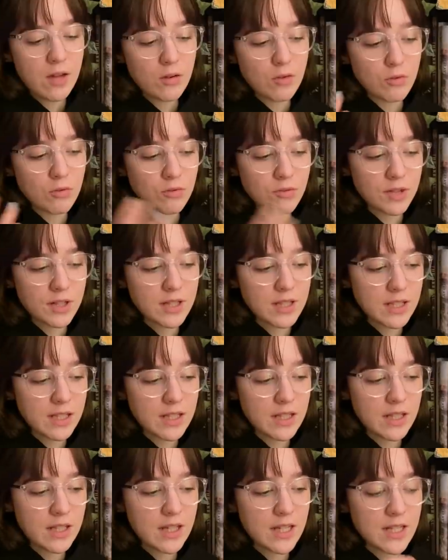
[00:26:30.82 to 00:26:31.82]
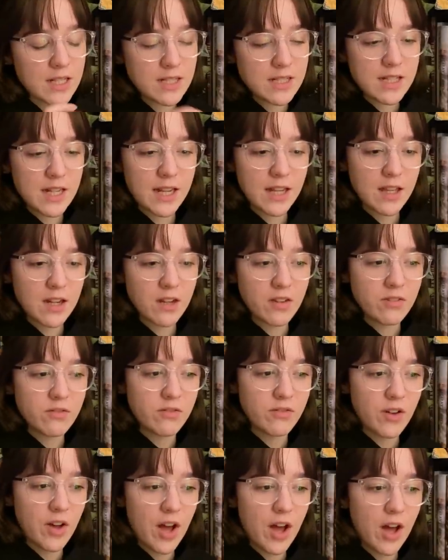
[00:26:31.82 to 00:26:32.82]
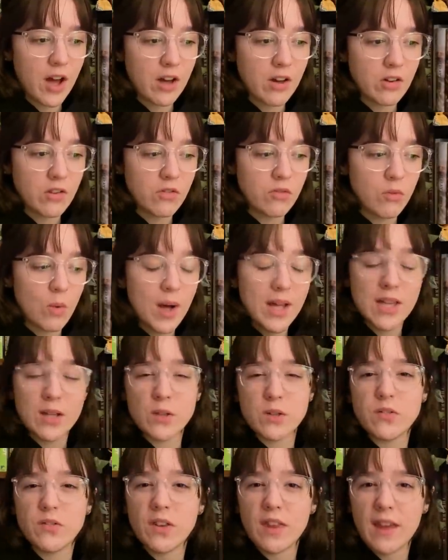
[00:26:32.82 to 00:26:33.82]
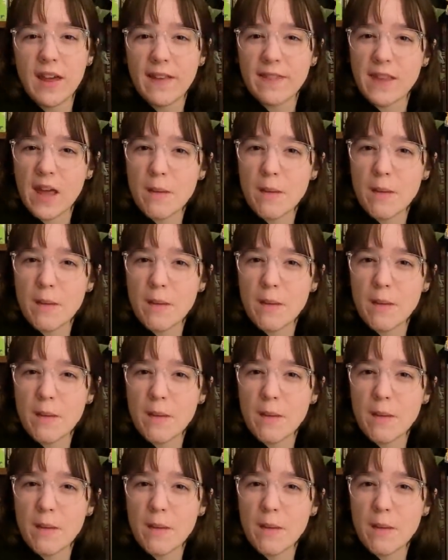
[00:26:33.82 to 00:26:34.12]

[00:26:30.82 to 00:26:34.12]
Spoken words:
really indicative of what he was feeling at